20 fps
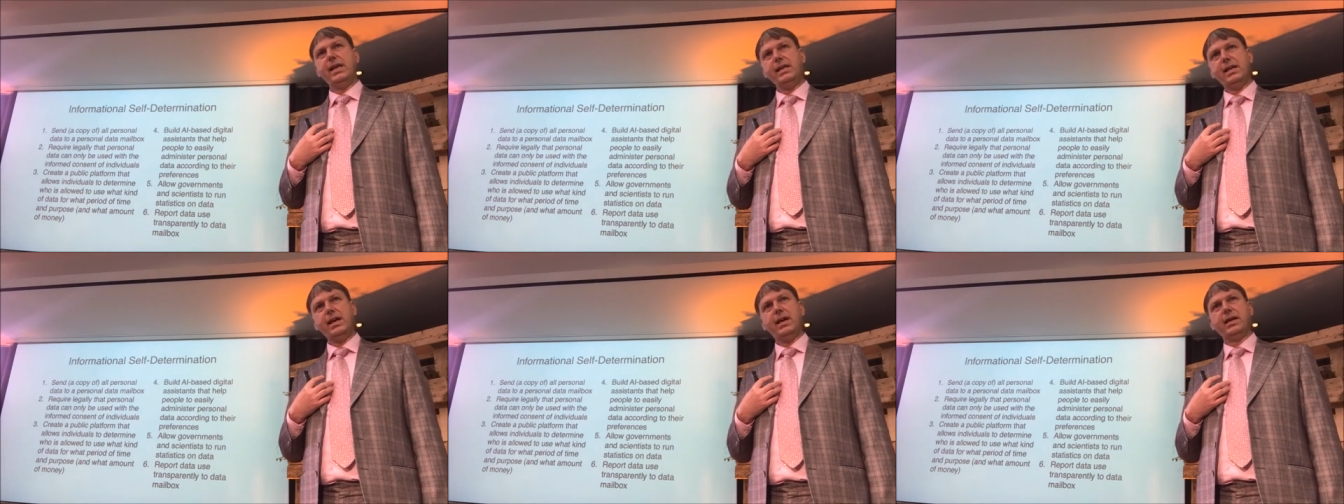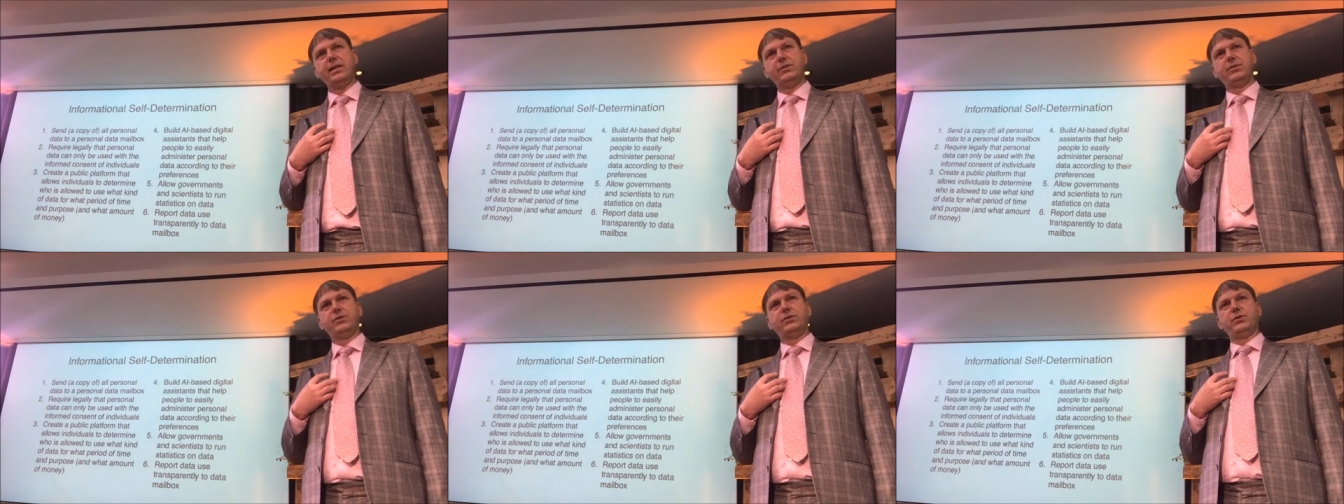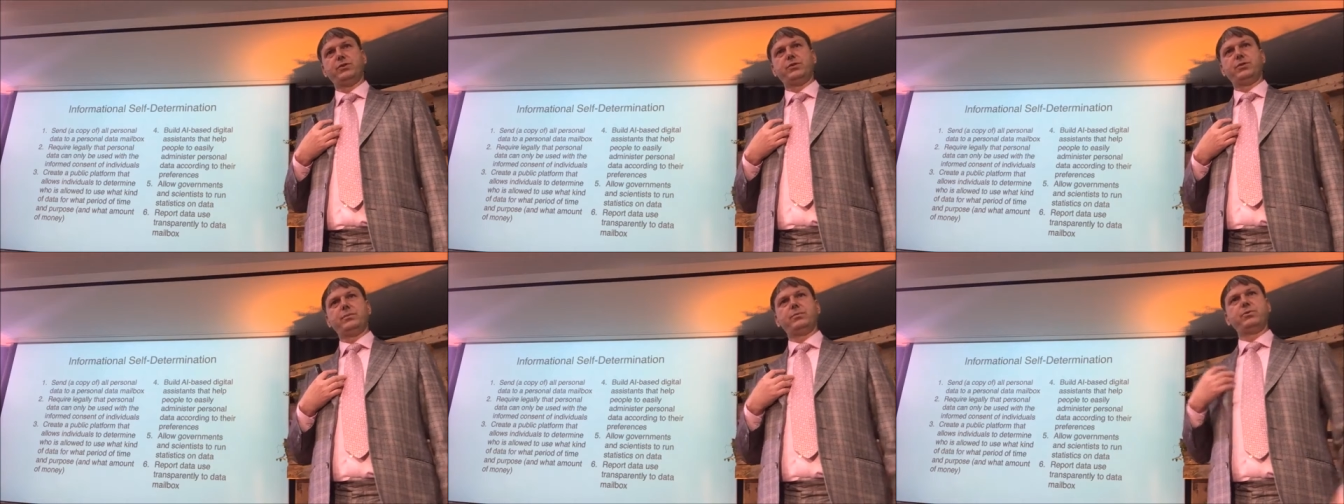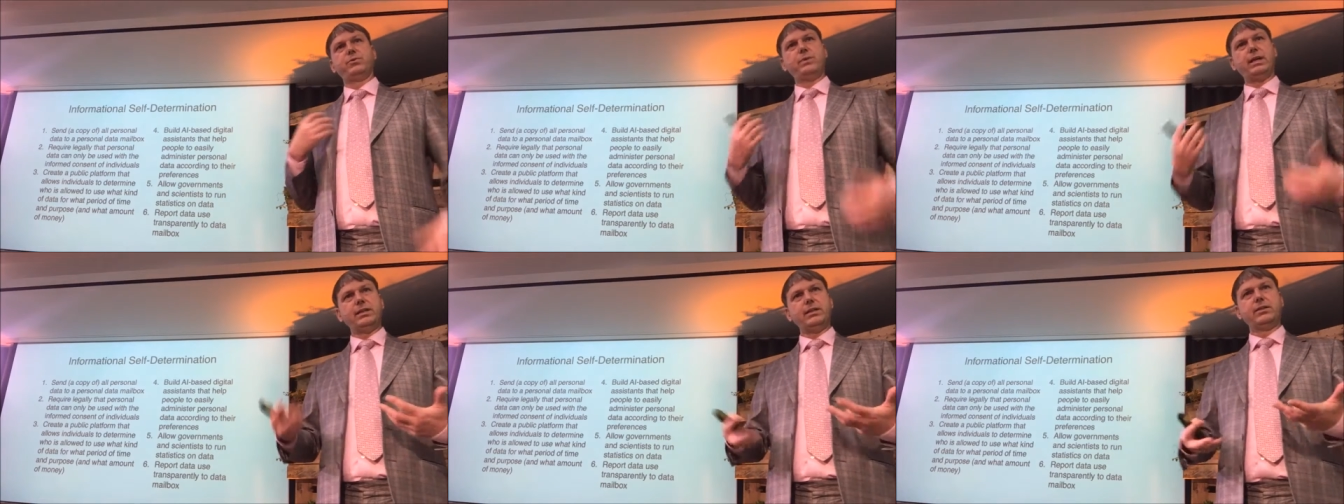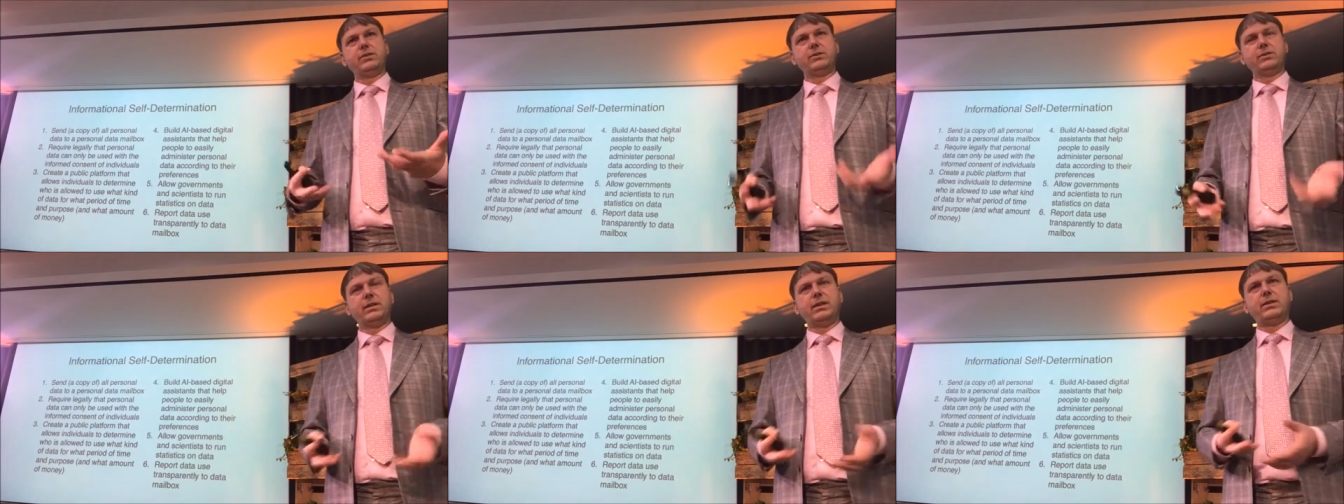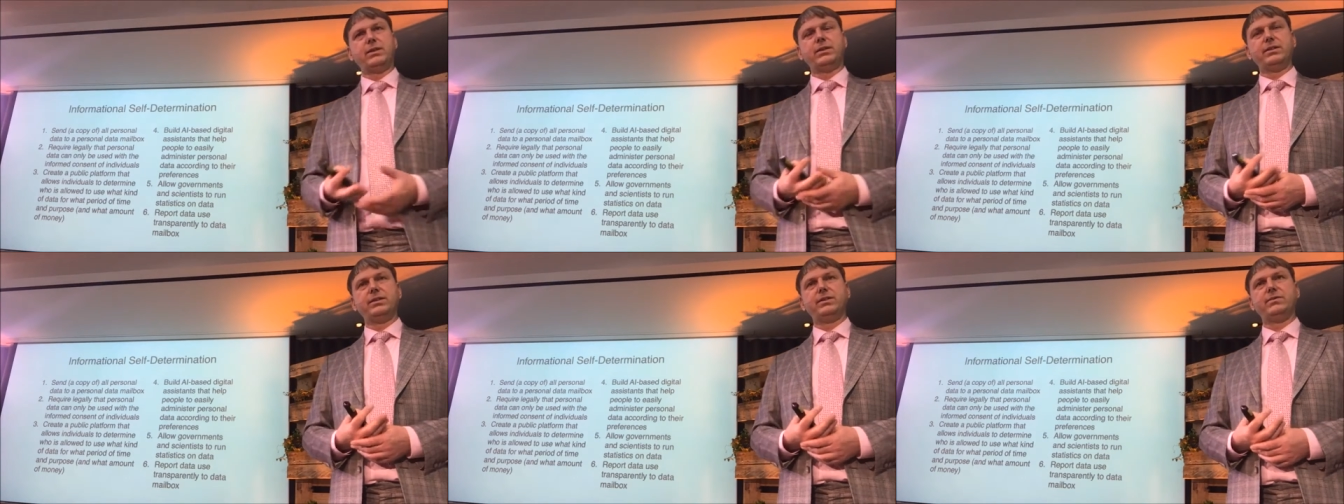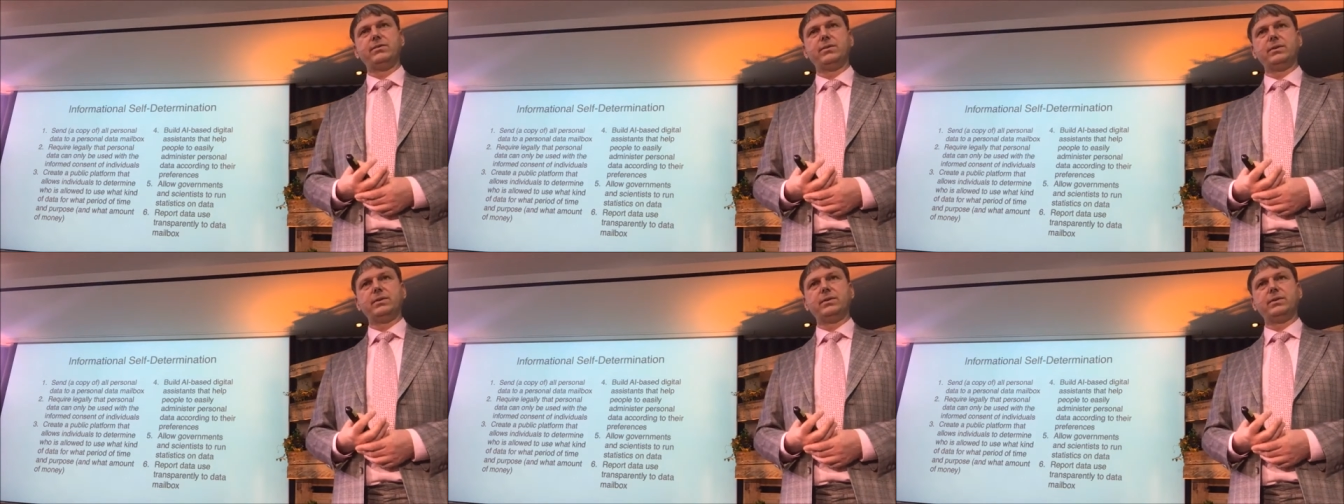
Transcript: AI systems running on our